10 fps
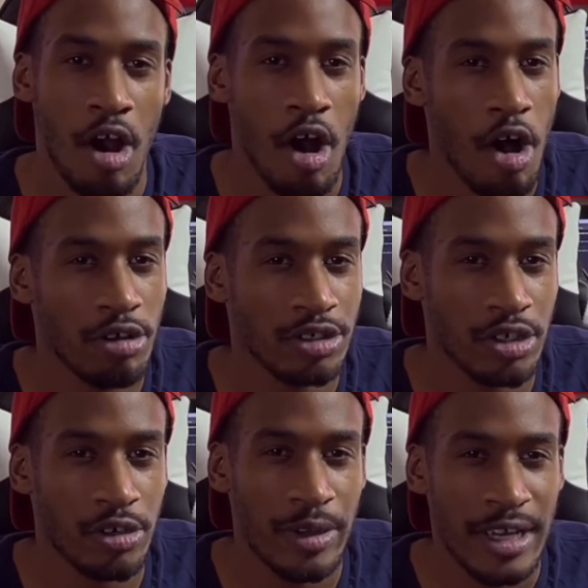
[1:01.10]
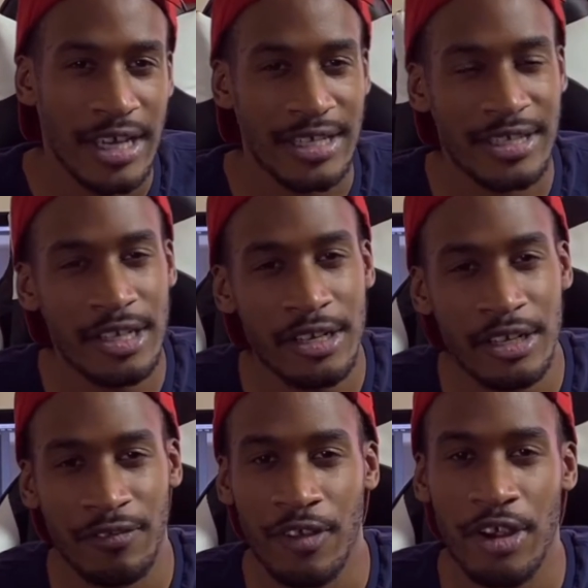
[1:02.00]
Also, it's still in its
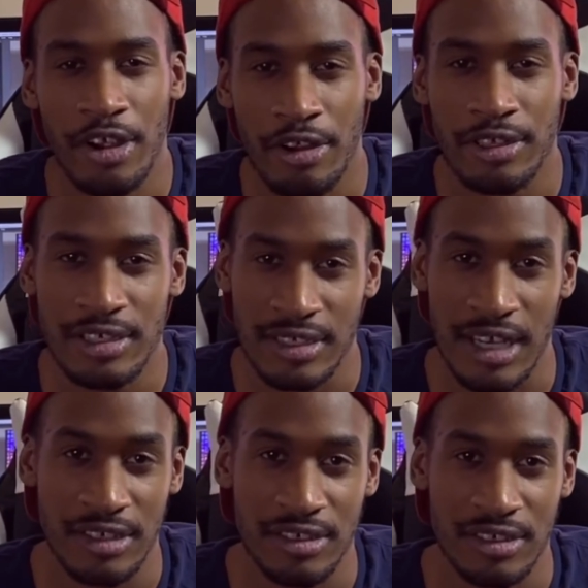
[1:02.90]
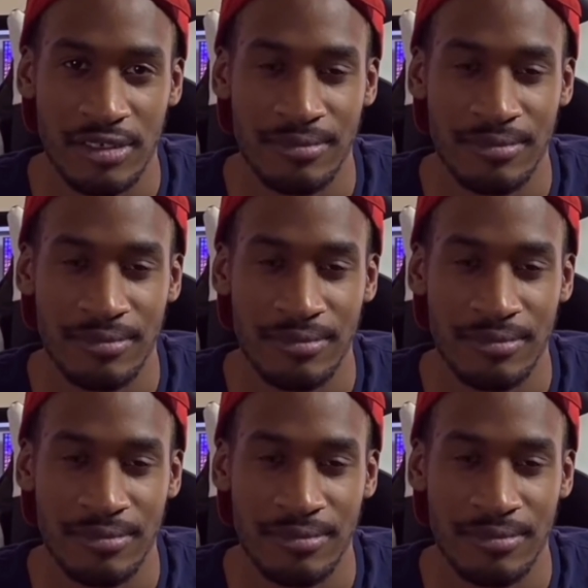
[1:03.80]
very early stages,